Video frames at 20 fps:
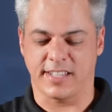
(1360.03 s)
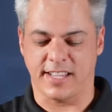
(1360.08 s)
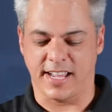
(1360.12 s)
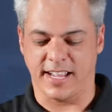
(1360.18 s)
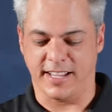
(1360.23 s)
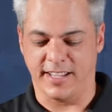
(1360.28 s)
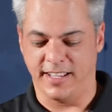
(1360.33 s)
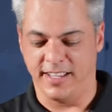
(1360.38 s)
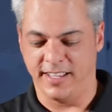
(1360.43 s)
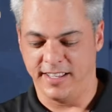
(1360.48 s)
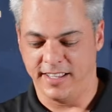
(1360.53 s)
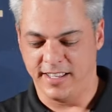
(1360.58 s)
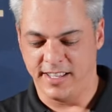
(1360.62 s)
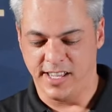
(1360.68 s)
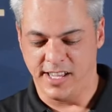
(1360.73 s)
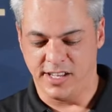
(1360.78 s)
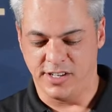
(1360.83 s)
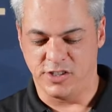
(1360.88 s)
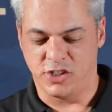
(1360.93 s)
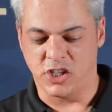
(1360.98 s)
like
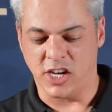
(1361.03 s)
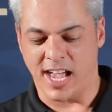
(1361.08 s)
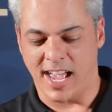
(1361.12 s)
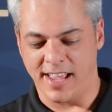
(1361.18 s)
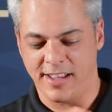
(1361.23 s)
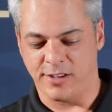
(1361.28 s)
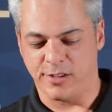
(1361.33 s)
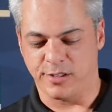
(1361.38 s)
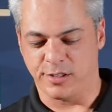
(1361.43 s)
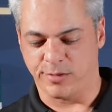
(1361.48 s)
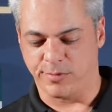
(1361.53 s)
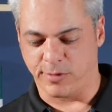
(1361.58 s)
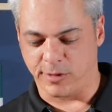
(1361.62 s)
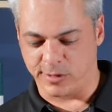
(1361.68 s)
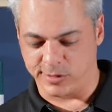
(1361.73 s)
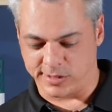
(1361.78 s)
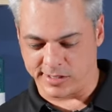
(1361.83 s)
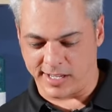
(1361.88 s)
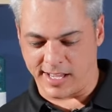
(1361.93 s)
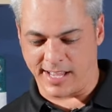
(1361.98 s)
child's
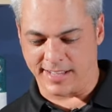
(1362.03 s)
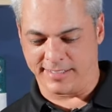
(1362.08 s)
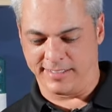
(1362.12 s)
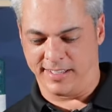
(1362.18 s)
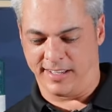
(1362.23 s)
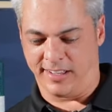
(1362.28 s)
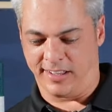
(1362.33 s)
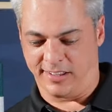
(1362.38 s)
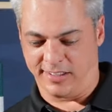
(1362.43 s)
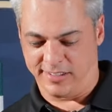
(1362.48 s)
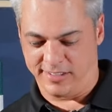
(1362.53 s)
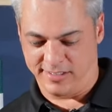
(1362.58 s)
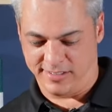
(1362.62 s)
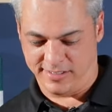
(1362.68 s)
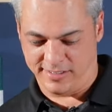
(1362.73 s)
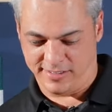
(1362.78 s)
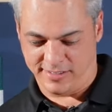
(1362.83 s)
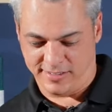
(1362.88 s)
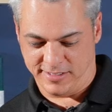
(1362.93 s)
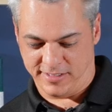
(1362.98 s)
first cocktail.
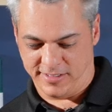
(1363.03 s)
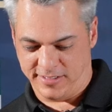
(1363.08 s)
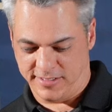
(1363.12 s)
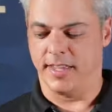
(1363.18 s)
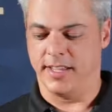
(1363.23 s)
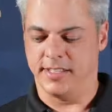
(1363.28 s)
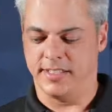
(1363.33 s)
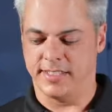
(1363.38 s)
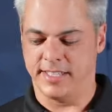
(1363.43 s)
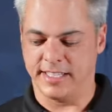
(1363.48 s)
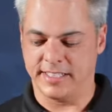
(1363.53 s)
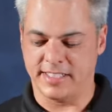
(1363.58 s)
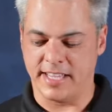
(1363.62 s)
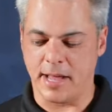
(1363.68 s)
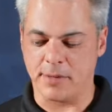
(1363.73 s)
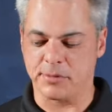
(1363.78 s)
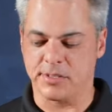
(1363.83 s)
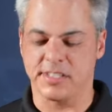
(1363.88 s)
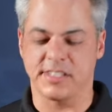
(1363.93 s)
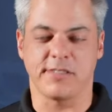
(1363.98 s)
6
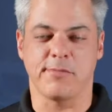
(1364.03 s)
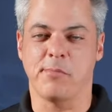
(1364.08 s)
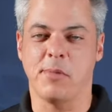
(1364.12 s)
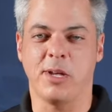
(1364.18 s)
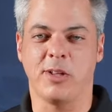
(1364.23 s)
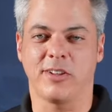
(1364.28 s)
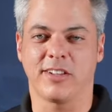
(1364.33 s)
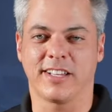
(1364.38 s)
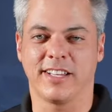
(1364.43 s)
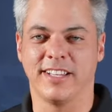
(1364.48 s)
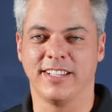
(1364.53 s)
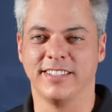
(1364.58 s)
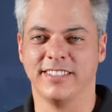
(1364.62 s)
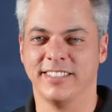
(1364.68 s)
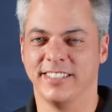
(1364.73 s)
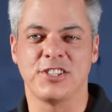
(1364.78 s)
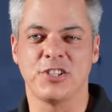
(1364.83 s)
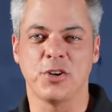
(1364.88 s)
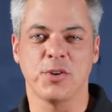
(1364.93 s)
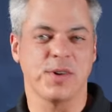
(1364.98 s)
ounces of milk,
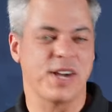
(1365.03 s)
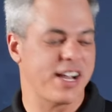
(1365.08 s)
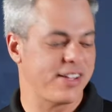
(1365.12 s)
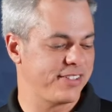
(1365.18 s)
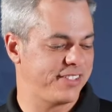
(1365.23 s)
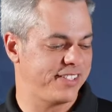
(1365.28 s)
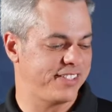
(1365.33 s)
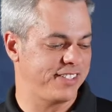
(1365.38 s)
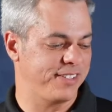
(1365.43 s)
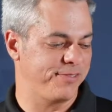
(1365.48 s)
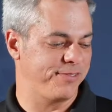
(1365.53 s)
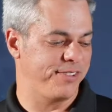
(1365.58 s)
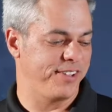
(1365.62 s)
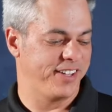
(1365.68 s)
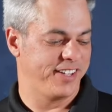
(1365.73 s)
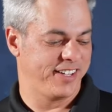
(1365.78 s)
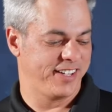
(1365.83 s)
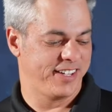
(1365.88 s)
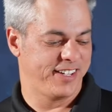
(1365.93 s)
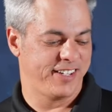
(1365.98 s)
2 ounces of
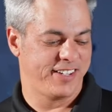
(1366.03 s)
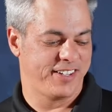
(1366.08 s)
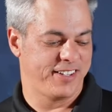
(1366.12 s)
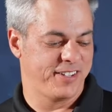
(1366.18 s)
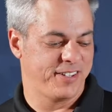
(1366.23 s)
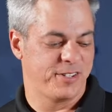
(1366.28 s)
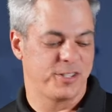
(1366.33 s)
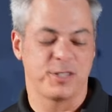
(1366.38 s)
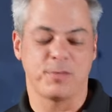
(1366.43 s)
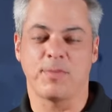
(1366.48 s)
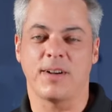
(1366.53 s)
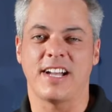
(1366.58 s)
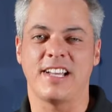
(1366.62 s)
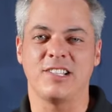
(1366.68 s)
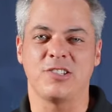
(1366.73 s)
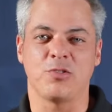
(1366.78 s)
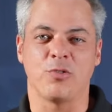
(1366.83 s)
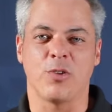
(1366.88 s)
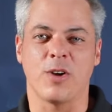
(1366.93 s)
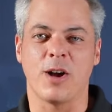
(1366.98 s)

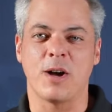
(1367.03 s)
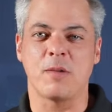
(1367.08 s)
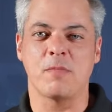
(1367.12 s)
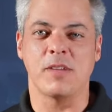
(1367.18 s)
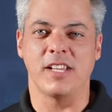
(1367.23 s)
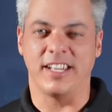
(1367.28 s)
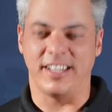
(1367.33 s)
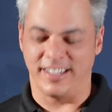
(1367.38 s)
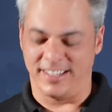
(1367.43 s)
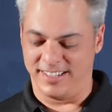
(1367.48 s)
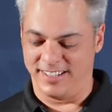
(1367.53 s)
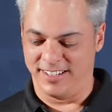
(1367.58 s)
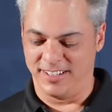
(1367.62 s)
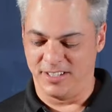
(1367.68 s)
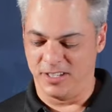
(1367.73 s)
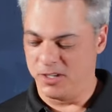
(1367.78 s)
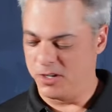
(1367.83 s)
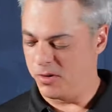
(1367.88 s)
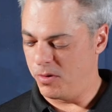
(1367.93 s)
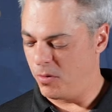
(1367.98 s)
spiced rum, and
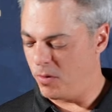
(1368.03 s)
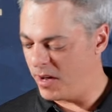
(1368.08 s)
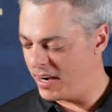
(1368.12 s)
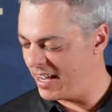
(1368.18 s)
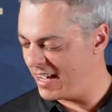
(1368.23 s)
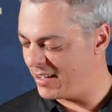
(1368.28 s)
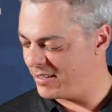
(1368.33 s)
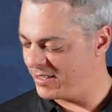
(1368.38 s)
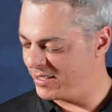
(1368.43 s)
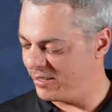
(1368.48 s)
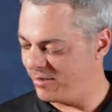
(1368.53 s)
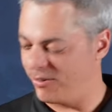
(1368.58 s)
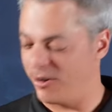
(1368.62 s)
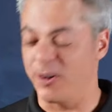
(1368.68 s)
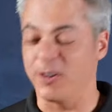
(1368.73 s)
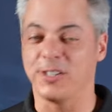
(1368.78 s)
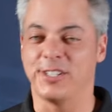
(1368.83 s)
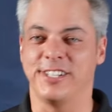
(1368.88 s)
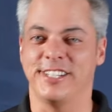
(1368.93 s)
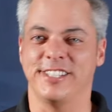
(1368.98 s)
1 ounce of
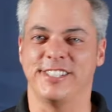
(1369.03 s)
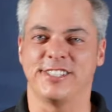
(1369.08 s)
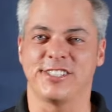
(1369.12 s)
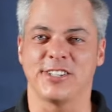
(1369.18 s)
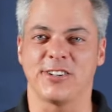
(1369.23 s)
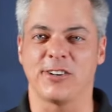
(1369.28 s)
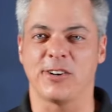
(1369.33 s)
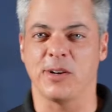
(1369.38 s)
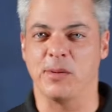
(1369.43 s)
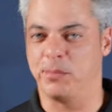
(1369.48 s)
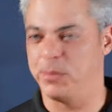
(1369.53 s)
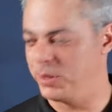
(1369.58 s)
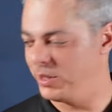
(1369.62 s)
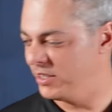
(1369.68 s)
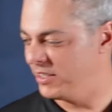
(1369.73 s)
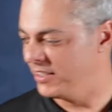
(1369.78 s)
Hershey's syrup.